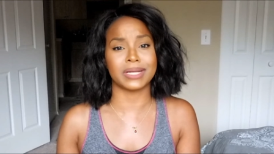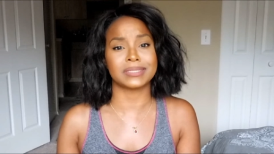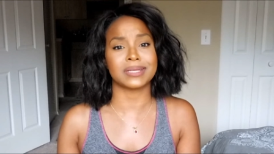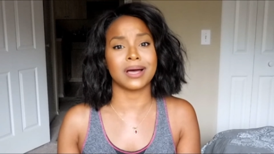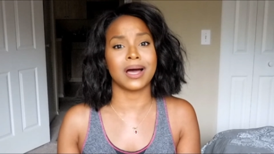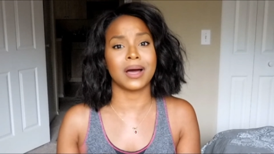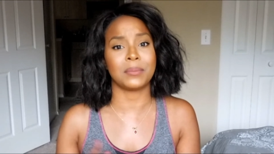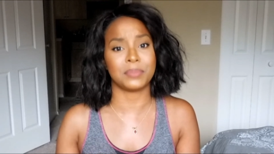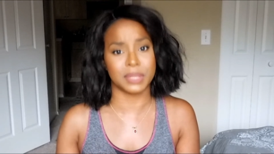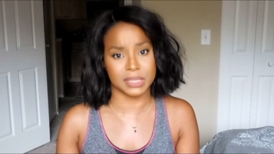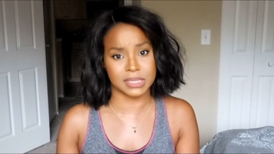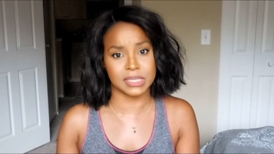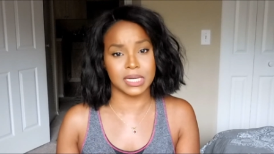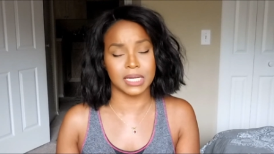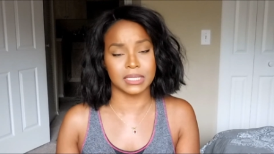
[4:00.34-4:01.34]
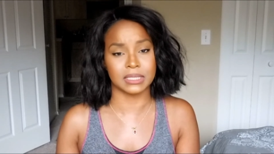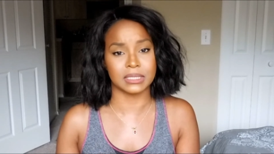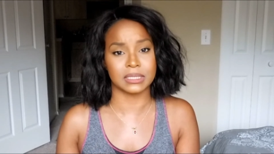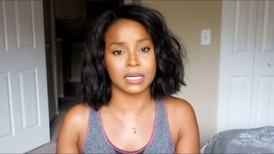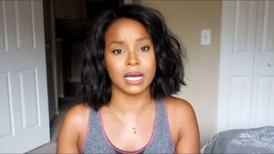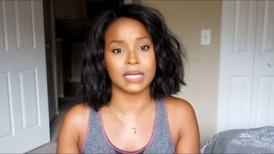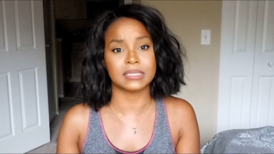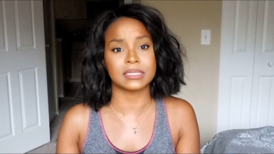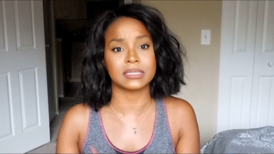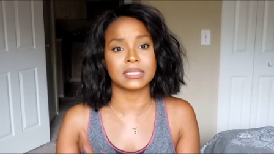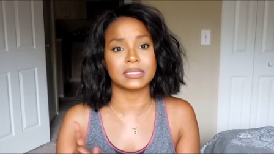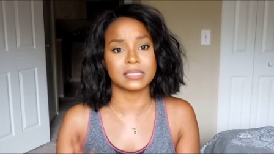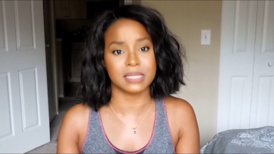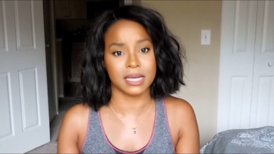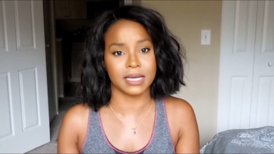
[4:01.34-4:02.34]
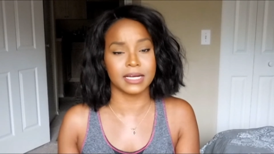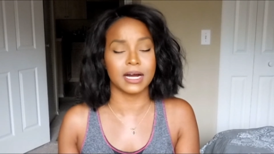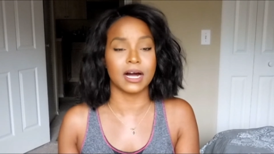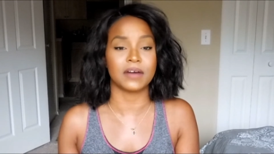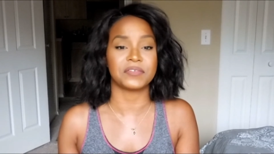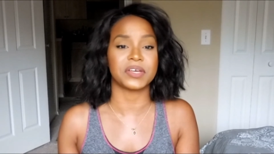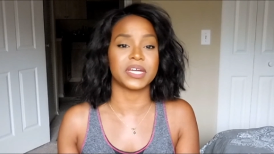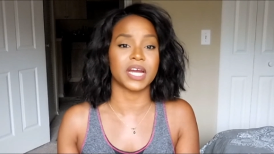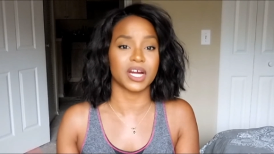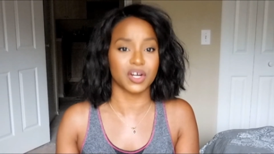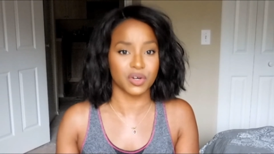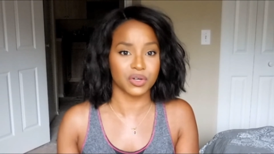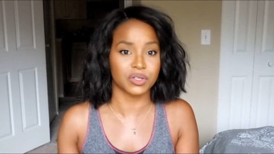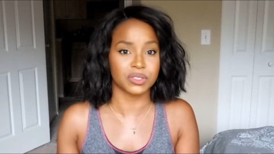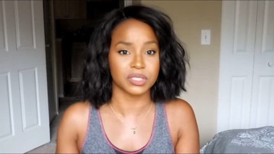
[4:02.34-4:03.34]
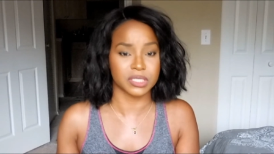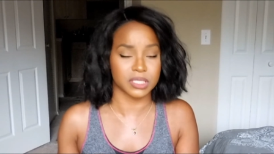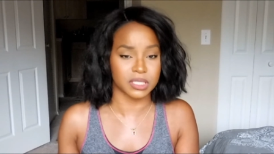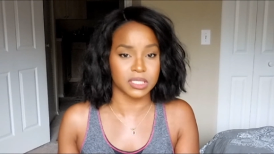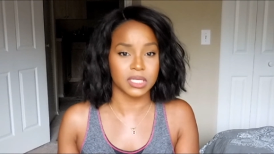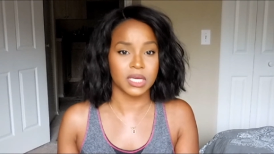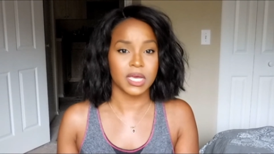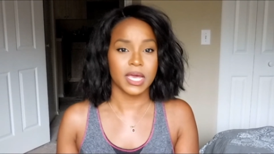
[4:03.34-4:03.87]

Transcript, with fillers: I saw how busted I looked, I took this thing off and I curled it,